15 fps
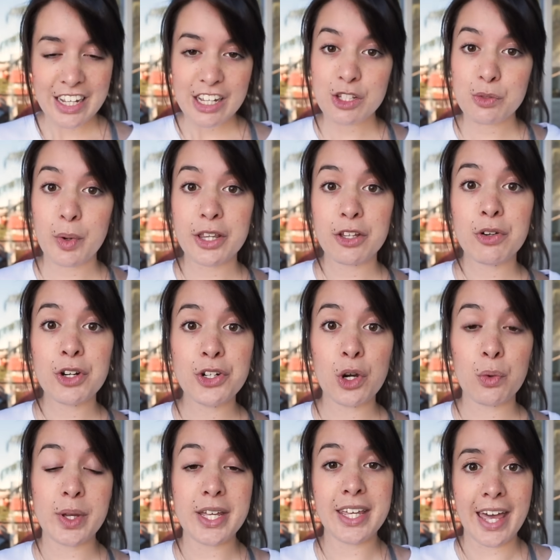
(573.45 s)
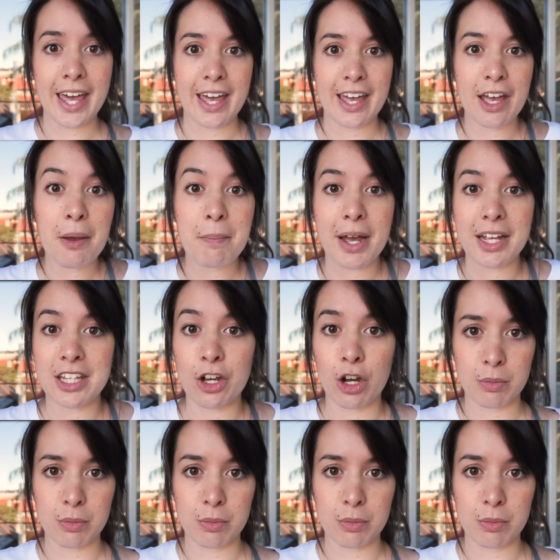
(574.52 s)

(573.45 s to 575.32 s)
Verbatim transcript: is whether or not we care about the